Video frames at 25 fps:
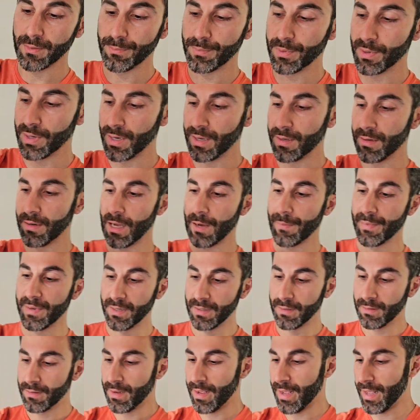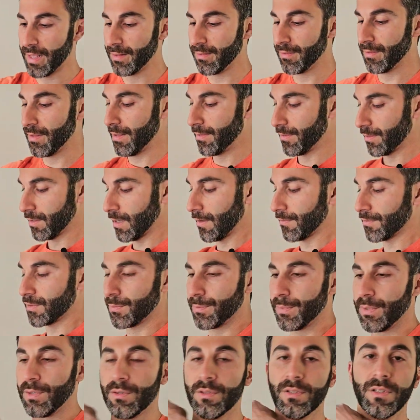But I mean, and the
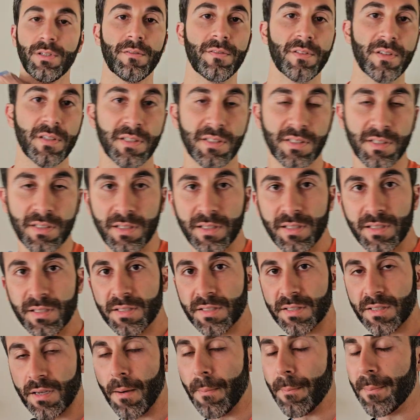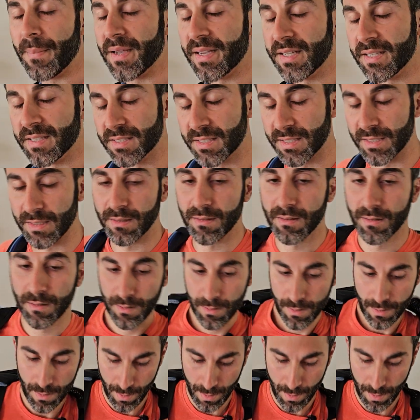comfortability of this is amazing.